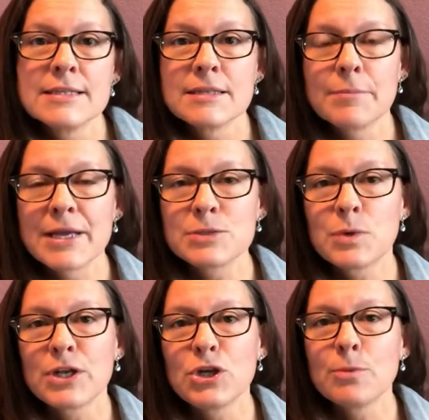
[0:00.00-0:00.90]
someplace
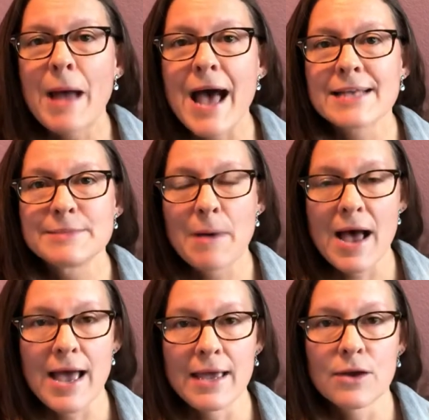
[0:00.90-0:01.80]
where you pass
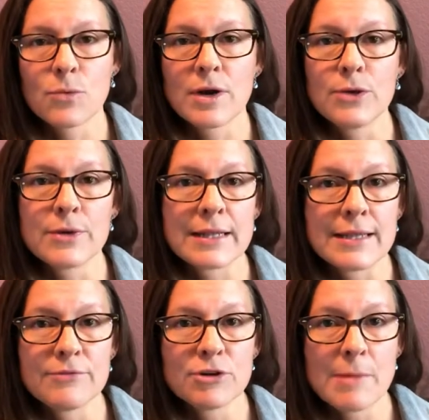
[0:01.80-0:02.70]
by where you can
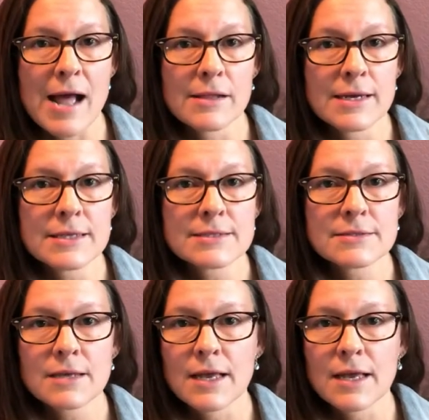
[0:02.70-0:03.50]
leave your mallets